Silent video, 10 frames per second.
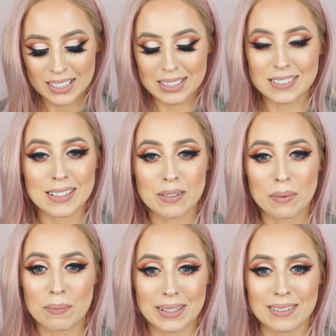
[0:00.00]
That doesn't
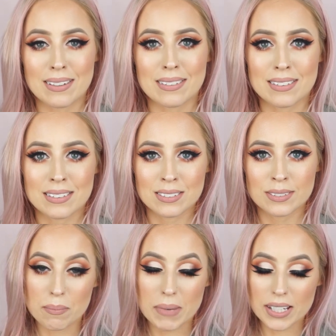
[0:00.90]
even make sense.
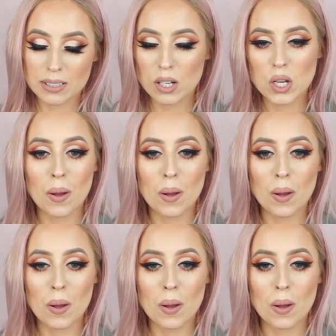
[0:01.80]
The makeup.